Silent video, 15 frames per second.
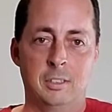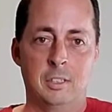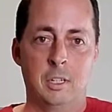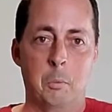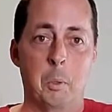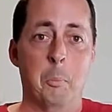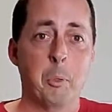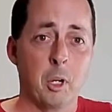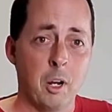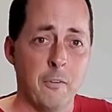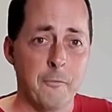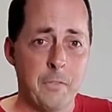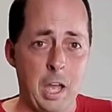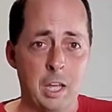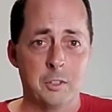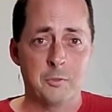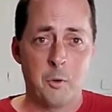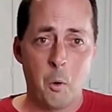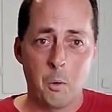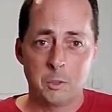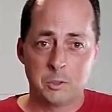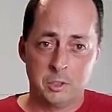I'm going to put it on fast
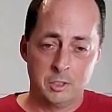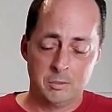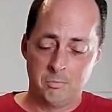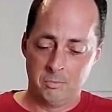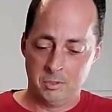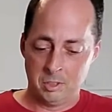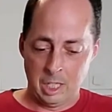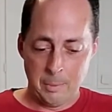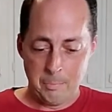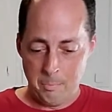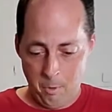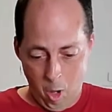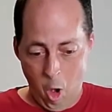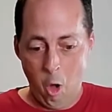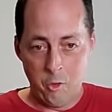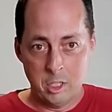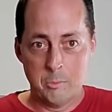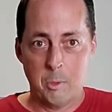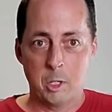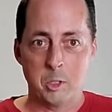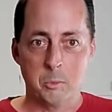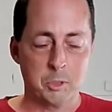forward so you skip all these
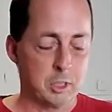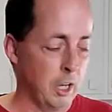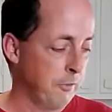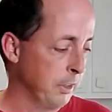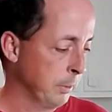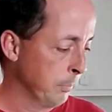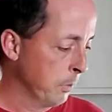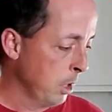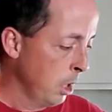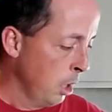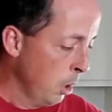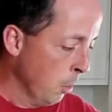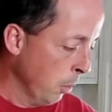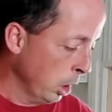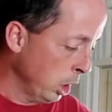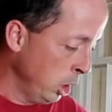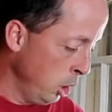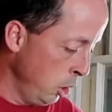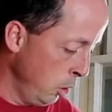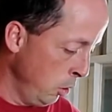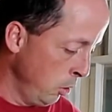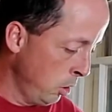mushroom stuffing. We're going to
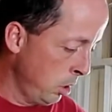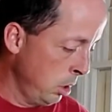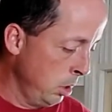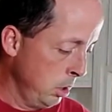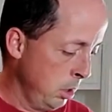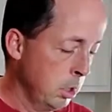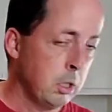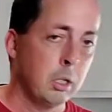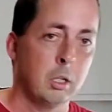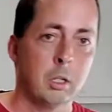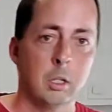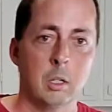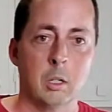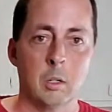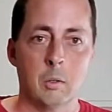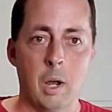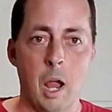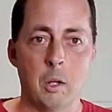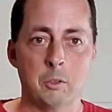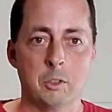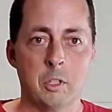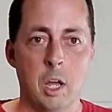use
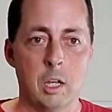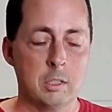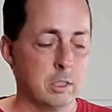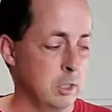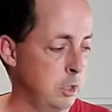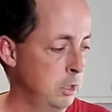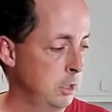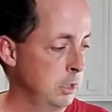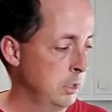ground sausage,